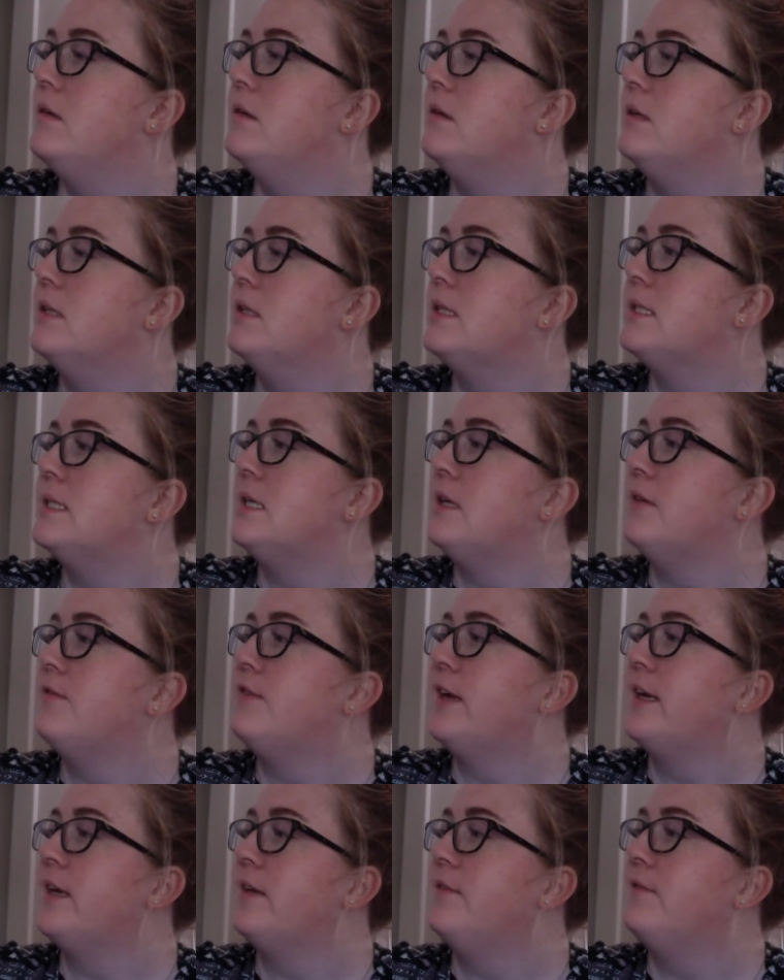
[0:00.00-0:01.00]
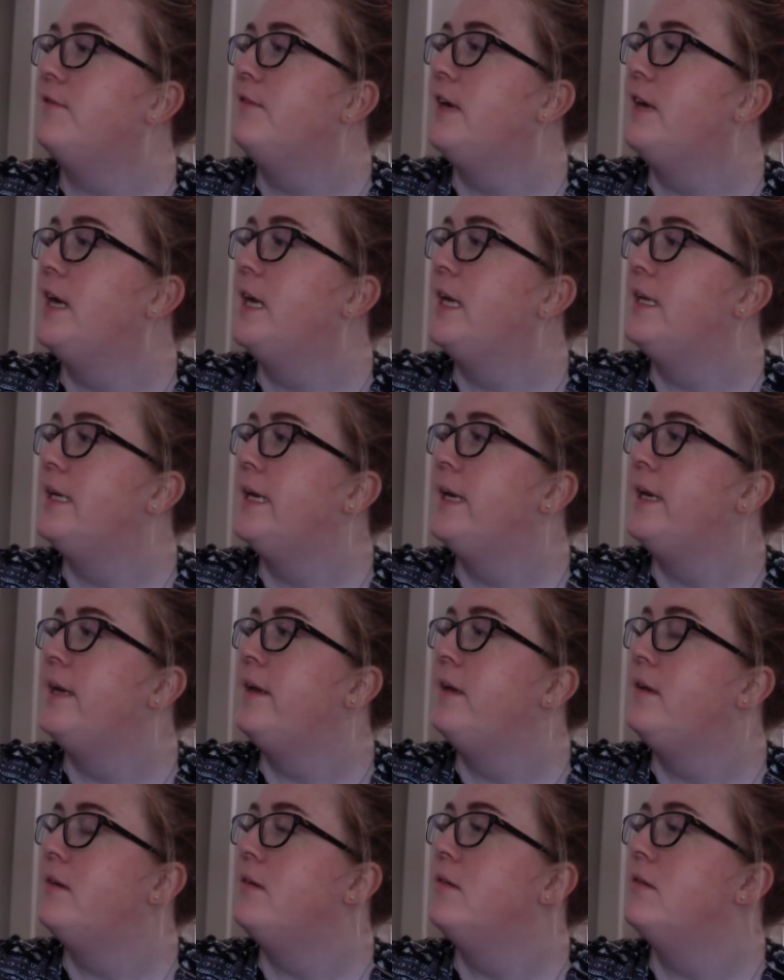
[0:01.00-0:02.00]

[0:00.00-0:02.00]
Let's see if I can find it.